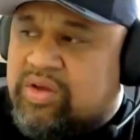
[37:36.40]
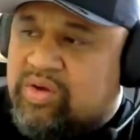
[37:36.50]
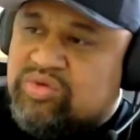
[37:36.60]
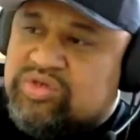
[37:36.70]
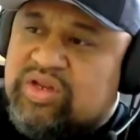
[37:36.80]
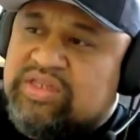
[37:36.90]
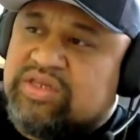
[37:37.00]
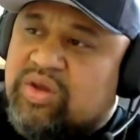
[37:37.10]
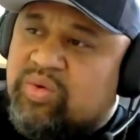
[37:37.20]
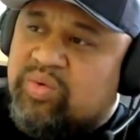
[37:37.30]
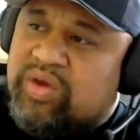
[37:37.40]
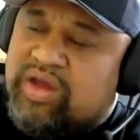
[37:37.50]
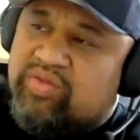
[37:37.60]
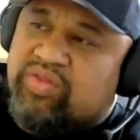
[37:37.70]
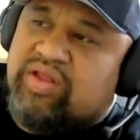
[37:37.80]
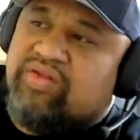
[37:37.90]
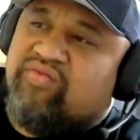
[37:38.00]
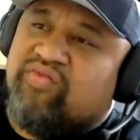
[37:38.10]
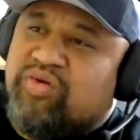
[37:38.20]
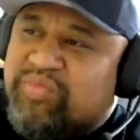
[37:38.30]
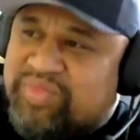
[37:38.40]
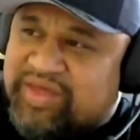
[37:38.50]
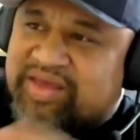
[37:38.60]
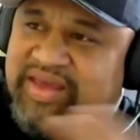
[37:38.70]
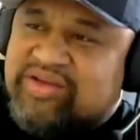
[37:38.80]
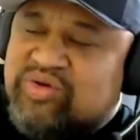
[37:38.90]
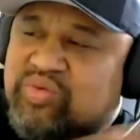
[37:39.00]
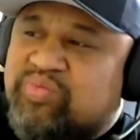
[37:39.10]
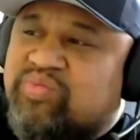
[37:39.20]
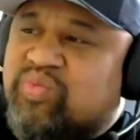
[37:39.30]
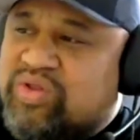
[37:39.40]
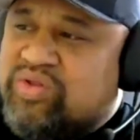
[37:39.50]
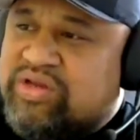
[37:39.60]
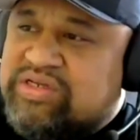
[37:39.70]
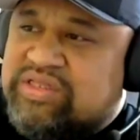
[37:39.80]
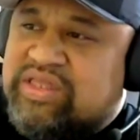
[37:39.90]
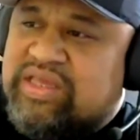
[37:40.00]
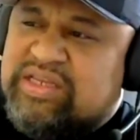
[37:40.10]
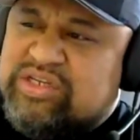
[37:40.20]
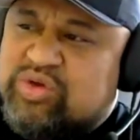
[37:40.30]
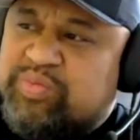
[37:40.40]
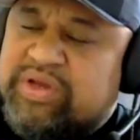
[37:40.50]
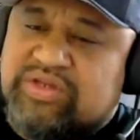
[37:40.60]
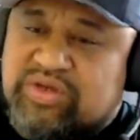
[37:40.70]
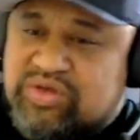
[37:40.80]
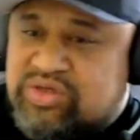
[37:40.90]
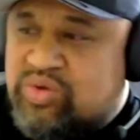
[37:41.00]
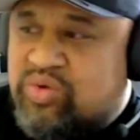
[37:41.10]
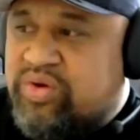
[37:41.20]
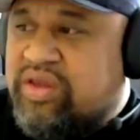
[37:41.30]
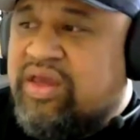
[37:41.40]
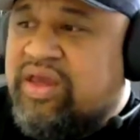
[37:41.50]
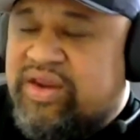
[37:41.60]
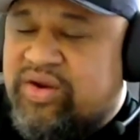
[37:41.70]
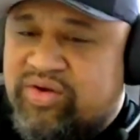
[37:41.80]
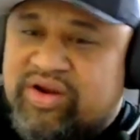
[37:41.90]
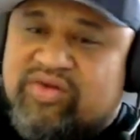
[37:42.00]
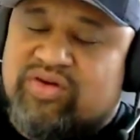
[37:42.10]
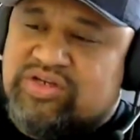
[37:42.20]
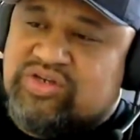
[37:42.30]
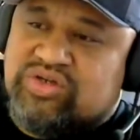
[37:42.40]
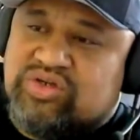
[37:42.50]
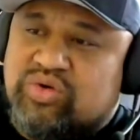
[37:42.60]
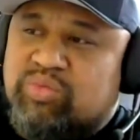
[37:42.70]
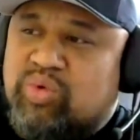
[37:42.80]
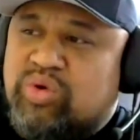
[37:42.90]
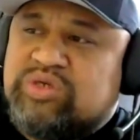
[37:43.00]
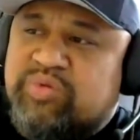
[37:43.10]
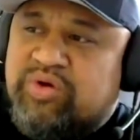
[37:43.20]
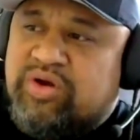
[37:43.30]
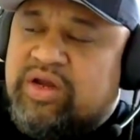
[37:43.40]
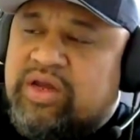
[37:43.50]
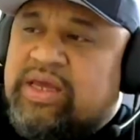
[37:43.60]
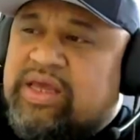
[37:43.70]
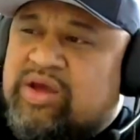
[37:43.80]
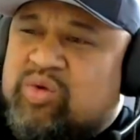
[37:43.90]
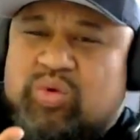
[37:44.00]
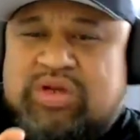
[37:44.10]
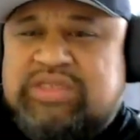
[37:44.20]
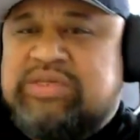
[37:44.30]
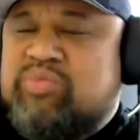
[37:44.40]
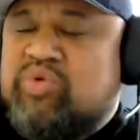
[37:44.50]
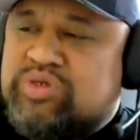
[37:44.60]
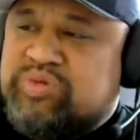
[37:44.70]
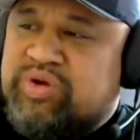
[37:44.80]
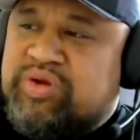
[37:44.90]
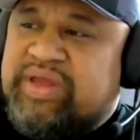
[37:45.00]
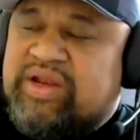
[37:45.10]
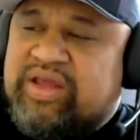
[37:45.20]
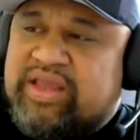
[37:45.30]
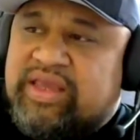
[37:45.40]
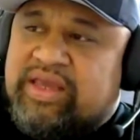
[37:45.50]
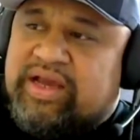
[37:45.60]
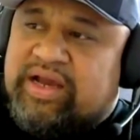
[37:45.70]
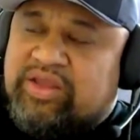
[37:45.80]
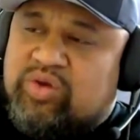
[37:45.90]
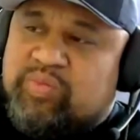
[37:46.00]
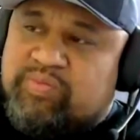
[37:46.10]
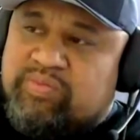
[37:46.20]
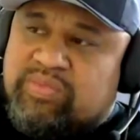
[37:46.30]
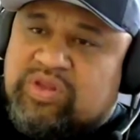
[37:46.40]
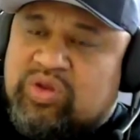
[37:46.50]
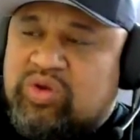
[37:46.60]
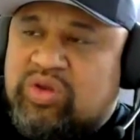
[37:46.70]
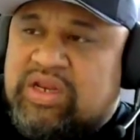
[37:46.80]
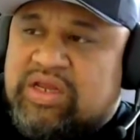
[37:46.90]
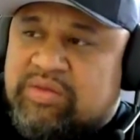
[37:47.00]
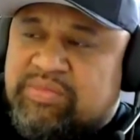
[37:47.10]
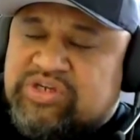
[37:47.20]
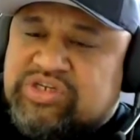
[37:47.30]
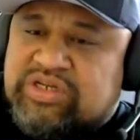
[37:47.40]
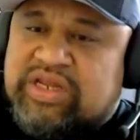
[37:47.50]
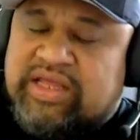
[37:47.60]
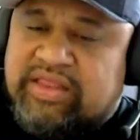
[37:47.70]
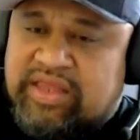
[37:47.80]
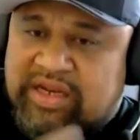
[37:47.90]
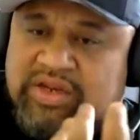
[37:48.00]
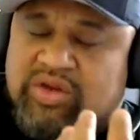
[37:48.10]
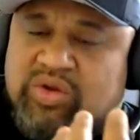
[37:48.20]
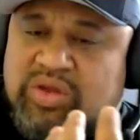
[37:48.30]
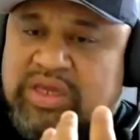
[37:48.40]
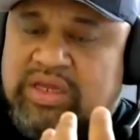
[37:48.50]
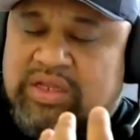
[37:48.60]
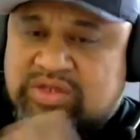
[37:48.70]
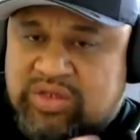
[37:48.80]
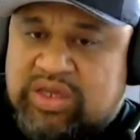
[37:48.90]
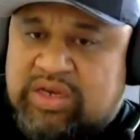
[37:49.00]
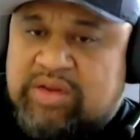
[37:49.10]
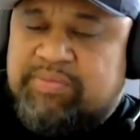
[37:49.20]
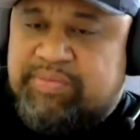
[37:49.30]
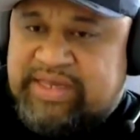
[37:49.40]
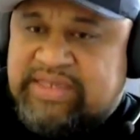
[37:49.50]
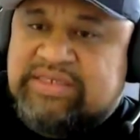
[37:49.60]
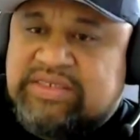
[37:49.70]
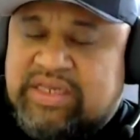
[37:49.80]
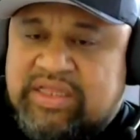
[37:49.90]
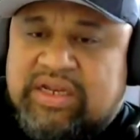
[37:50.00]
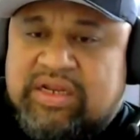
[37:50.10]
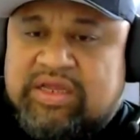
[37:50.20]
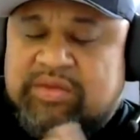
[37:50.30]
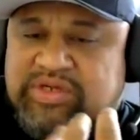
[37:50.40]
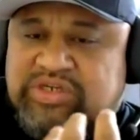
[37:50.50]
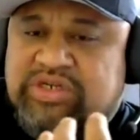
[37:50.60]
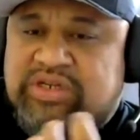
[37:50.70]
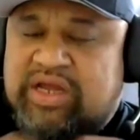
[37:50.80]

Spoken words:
Cool. So let's go out then from the actual wealth creation thing and just talk back to your story. You're in Christchurch, you're a mortgage broker. What is a mortgage broker, man? Like, do you get a commission and then do you get a base and then the commission?